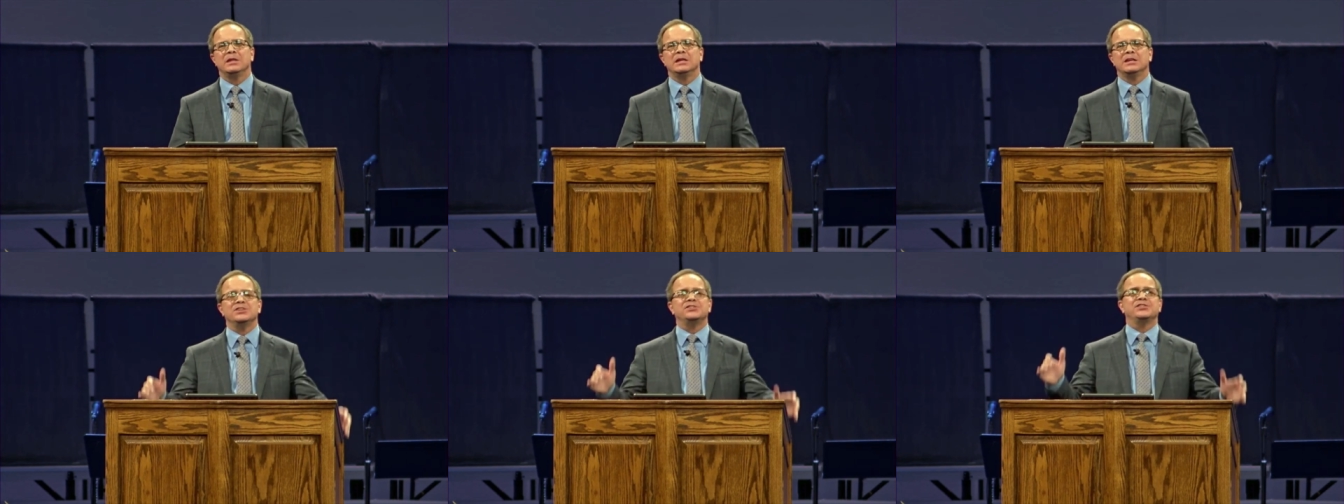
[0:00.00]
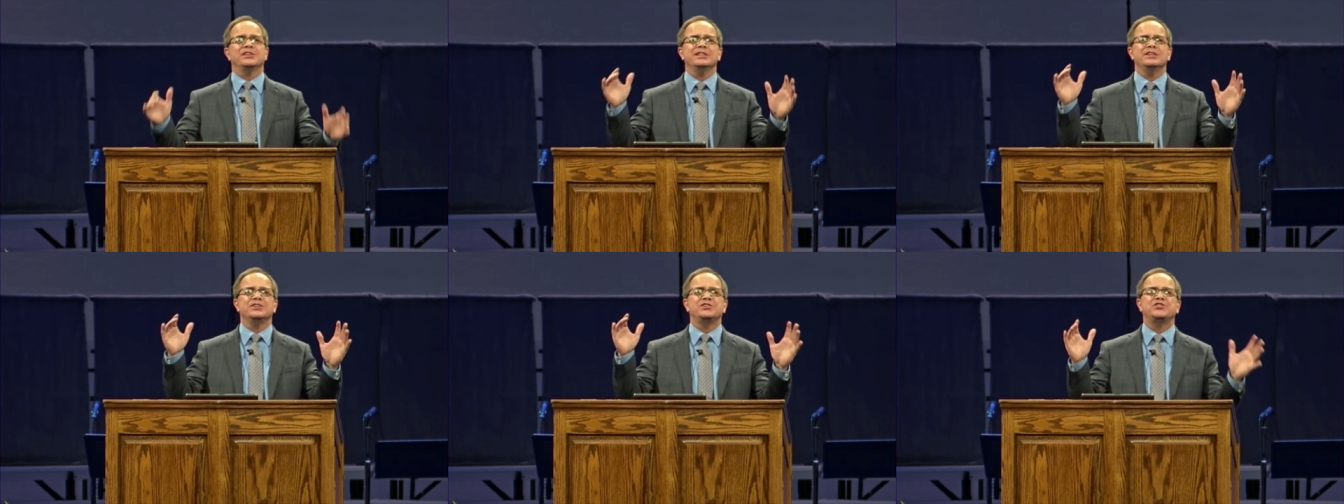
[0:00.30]

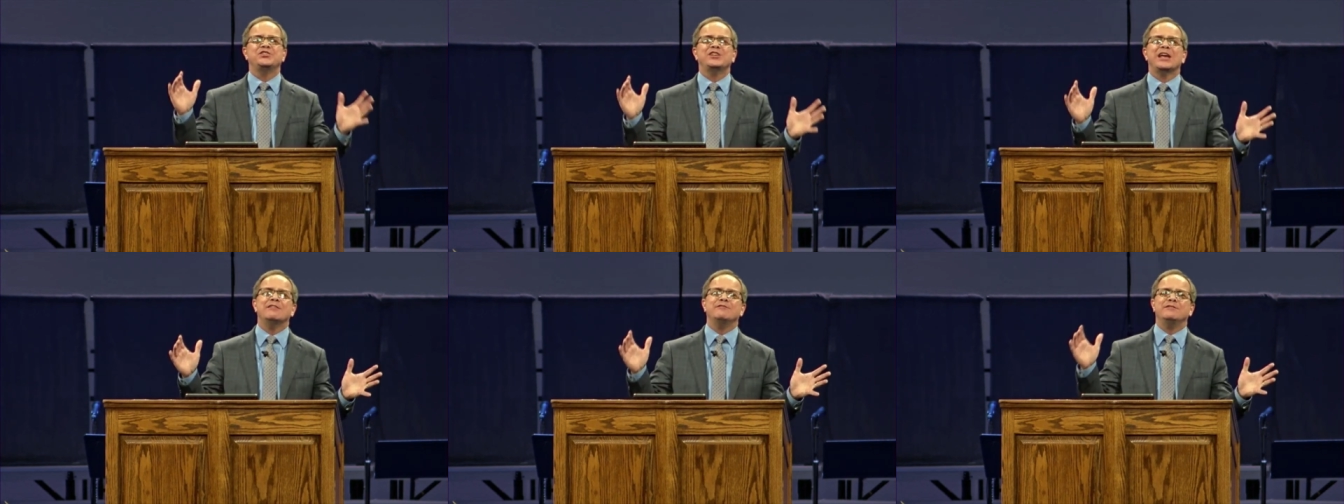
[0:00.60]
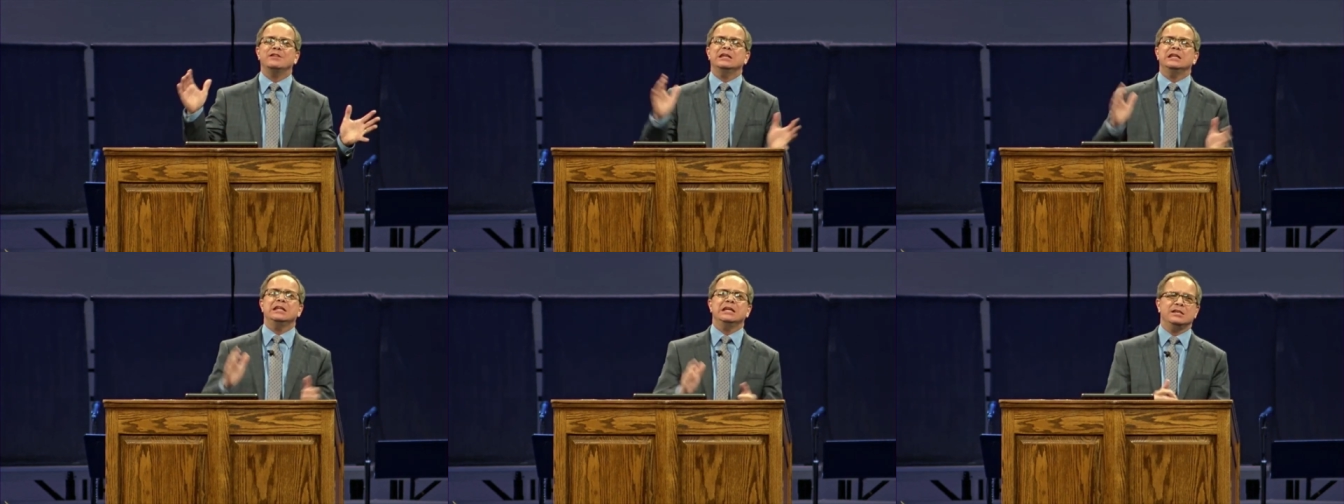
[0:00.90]
This is in the
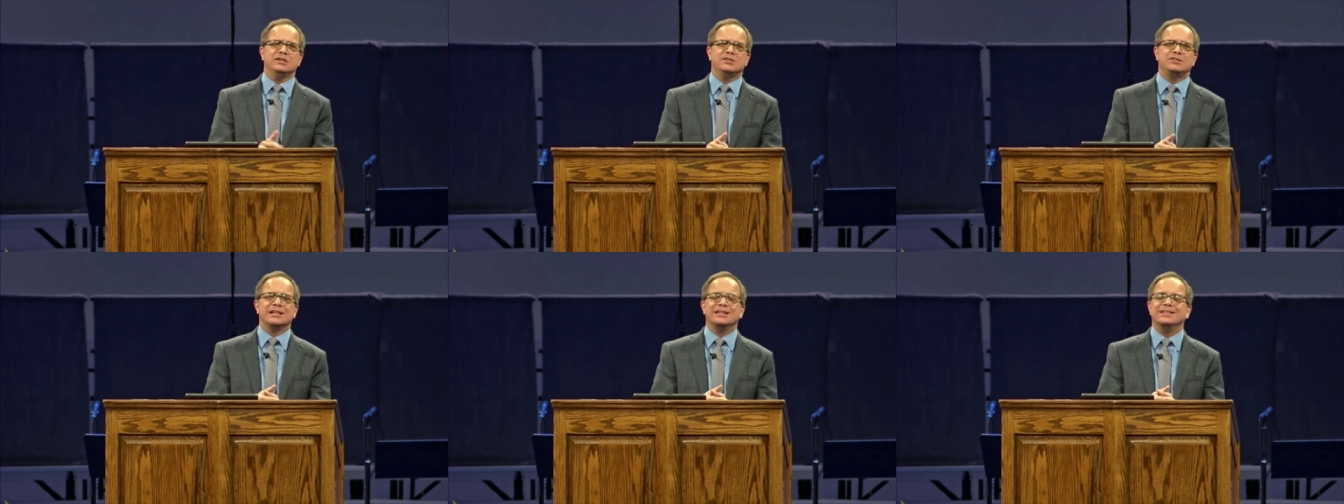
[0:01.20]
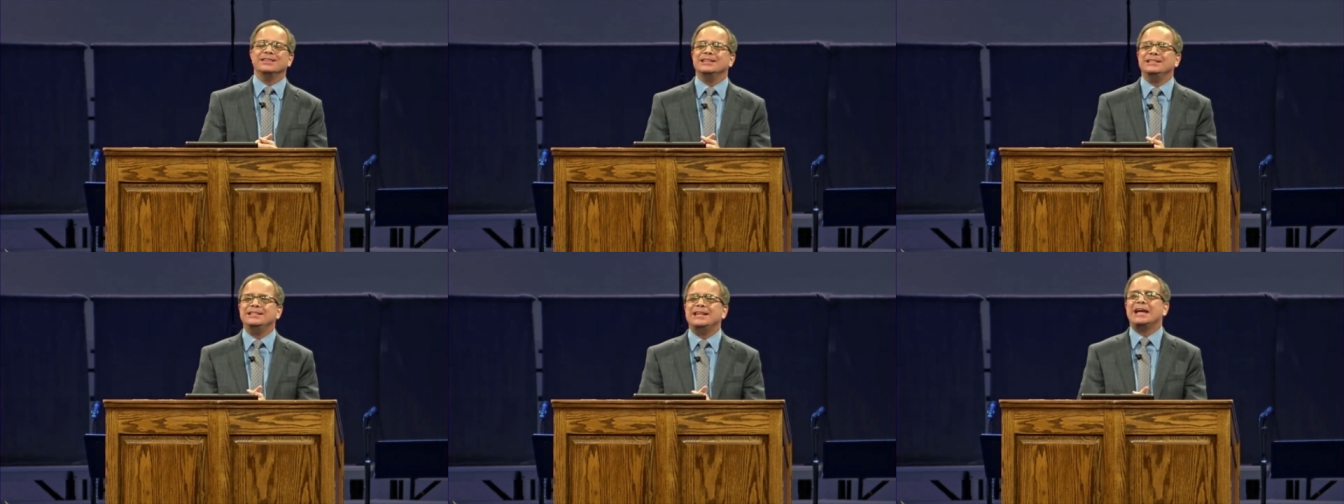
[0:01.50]
70s,
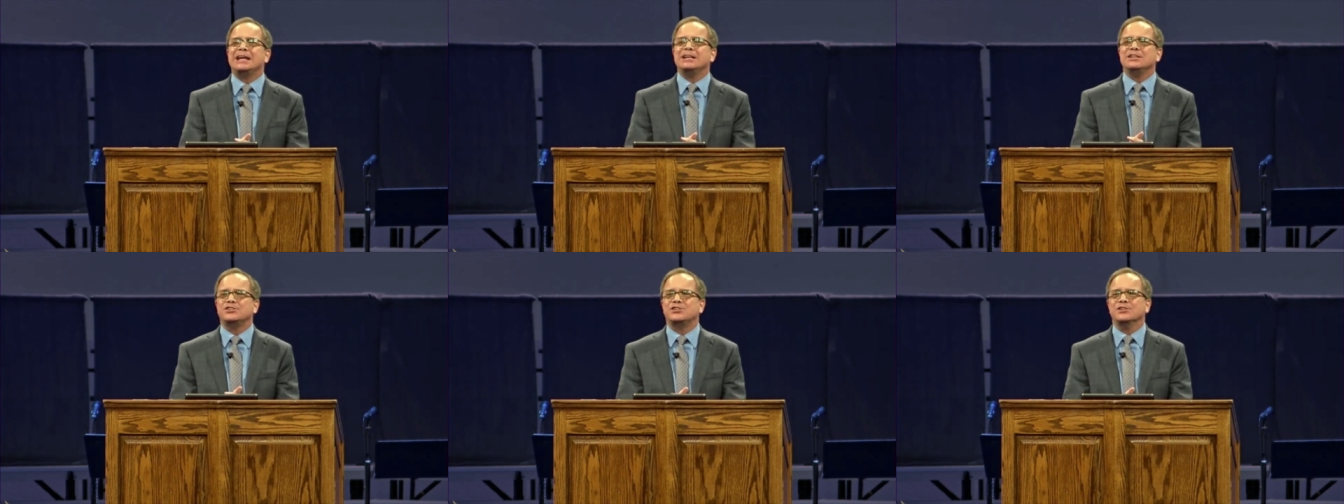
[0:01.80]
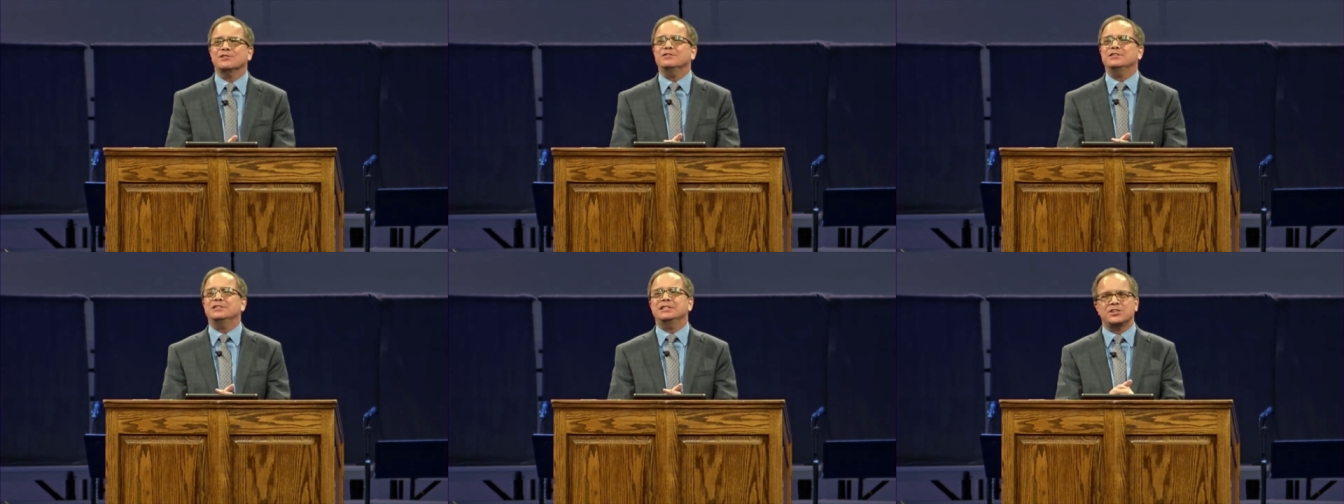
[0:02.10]
in the
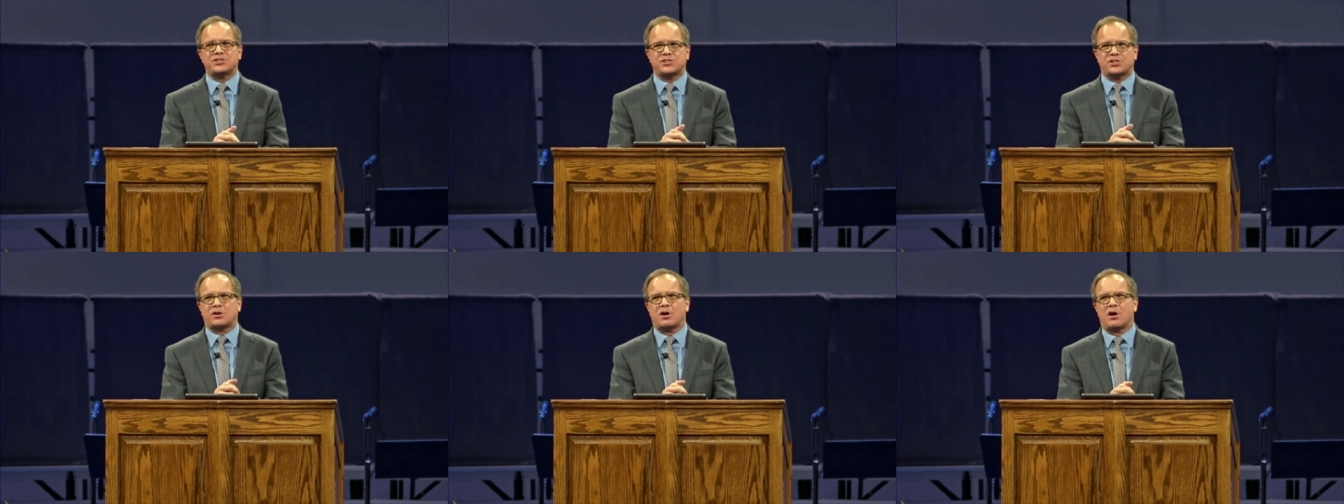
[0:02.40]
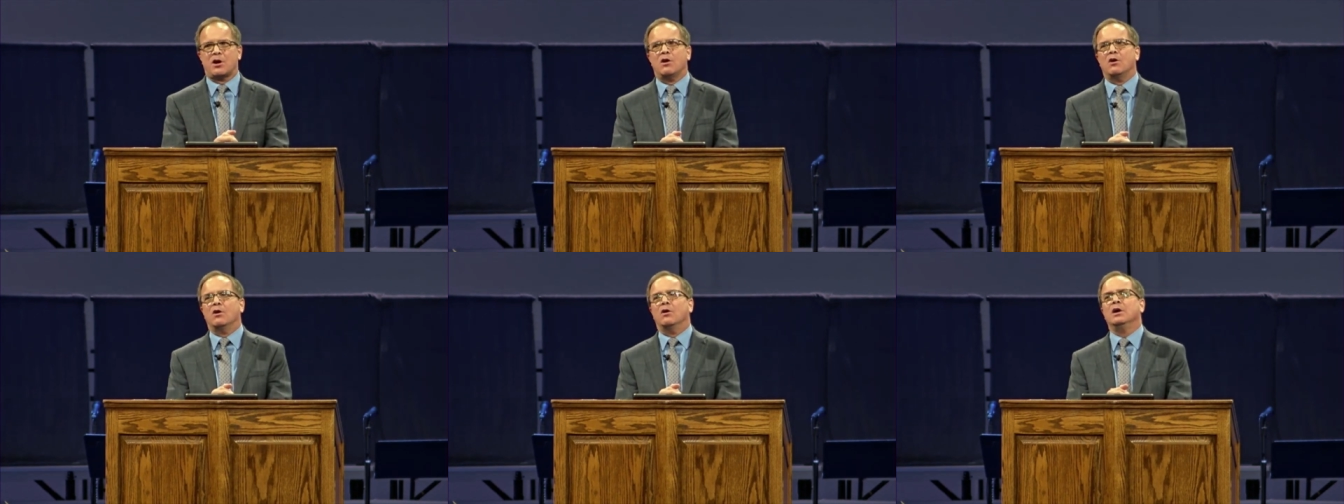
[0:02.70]
days of
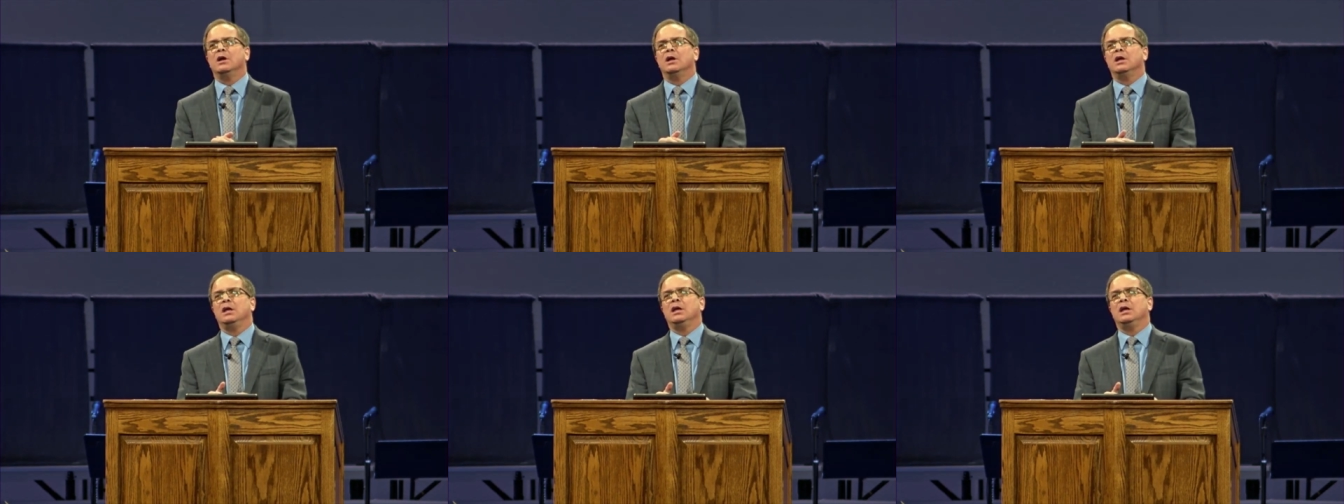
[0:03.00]
disco,